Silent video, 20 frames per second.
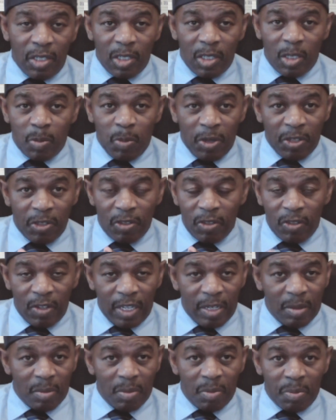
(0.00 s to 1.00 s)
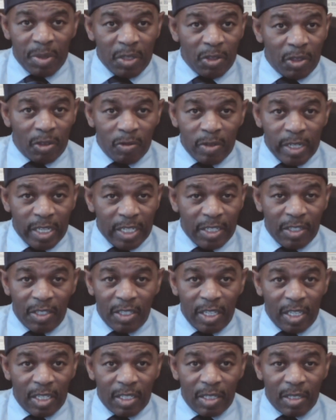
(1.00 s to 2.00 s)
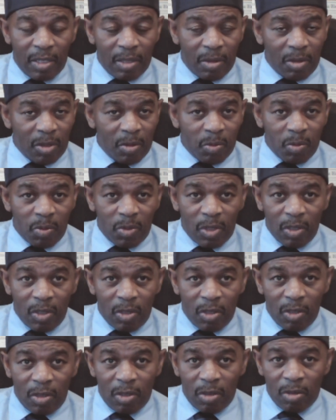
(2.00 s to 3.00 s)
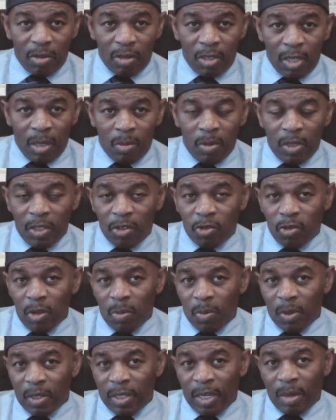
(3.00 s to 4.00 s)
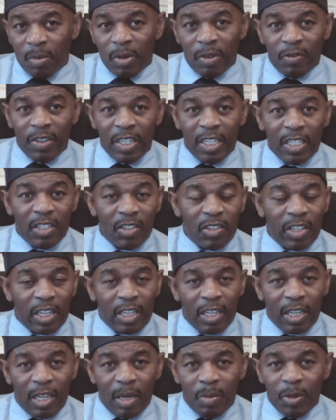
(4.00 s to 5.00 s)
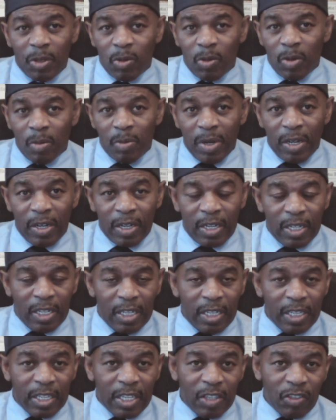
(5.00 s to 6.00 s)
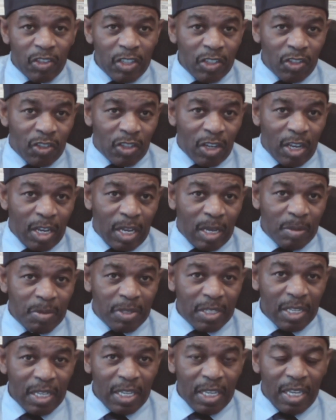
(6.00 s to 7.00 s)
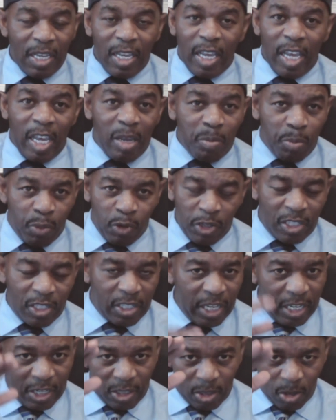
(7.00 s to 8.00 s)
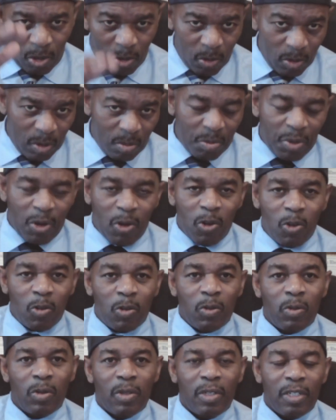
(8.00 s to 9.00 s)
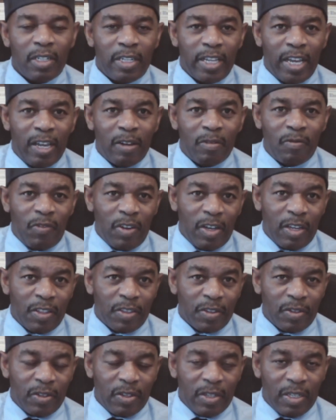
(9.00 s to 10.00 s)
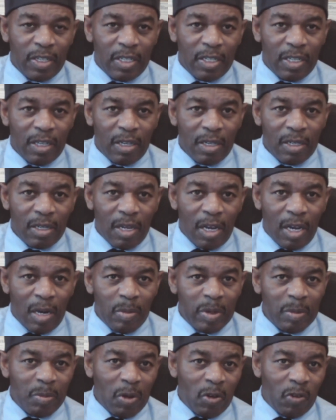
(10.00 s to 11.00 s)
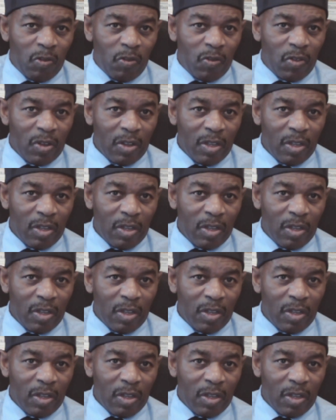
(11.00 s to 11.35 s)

sponsor that Bill 386 to just double and triple the number of Indians that can come into America and get these jobs and push that totem pole down further, harming both